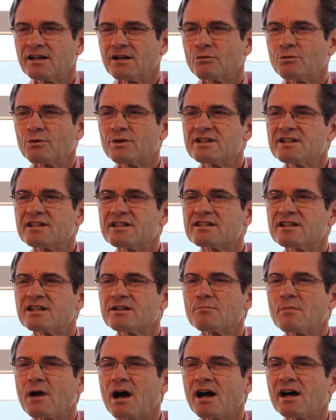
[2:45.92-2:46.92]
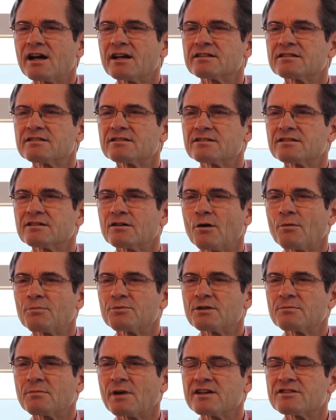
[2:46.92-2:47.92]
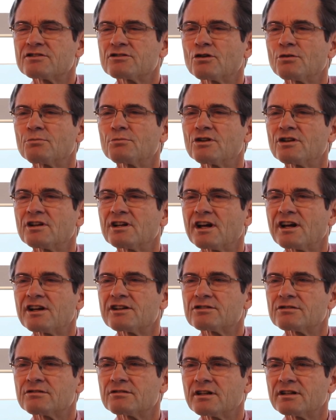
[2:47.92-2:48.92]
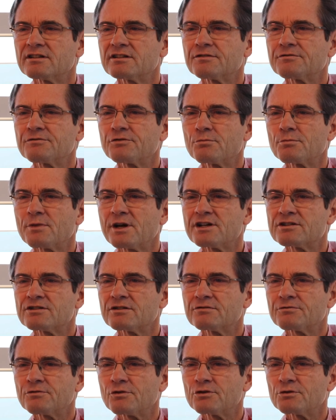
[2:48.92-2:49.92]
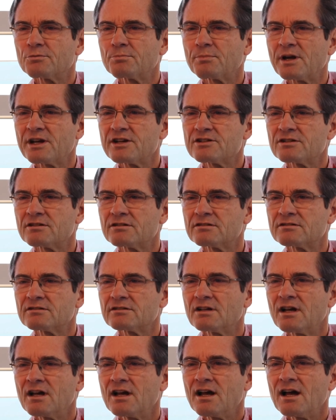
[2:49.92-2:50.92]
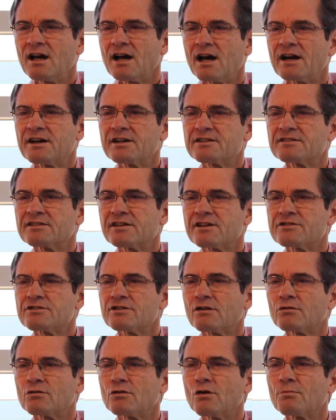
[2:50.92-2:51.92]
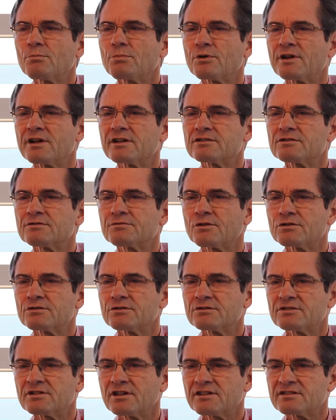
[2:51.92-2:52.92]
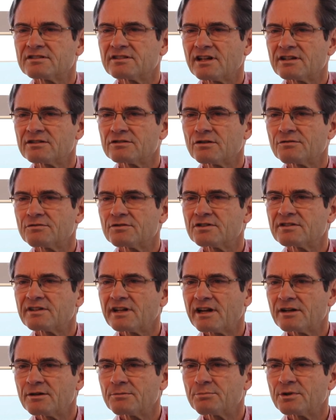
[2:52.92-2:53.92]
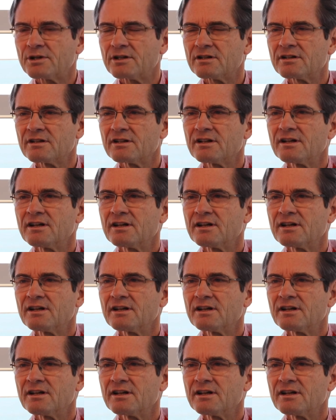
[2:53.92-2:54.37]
With this in mind, optimized communication and information for the patient are essential components for the success of the therapy.